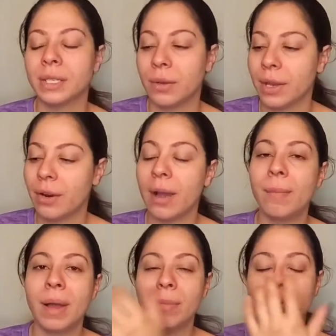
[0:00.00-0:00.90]
So I
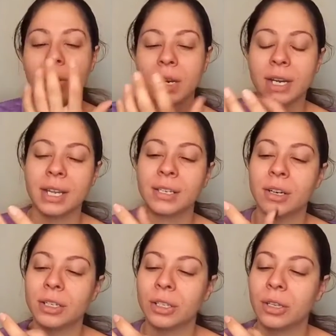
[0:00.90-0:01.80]
grab my board and I
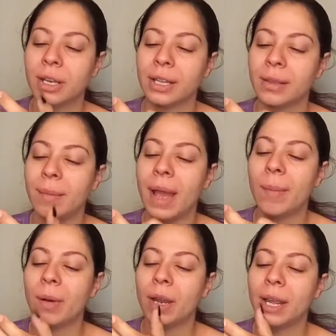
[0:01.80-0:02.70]
start to look at the
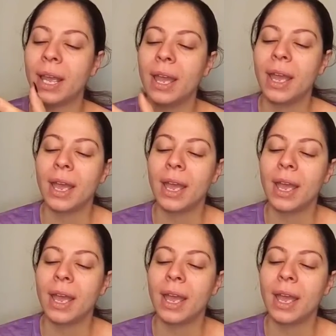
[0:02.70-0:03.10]
map on it.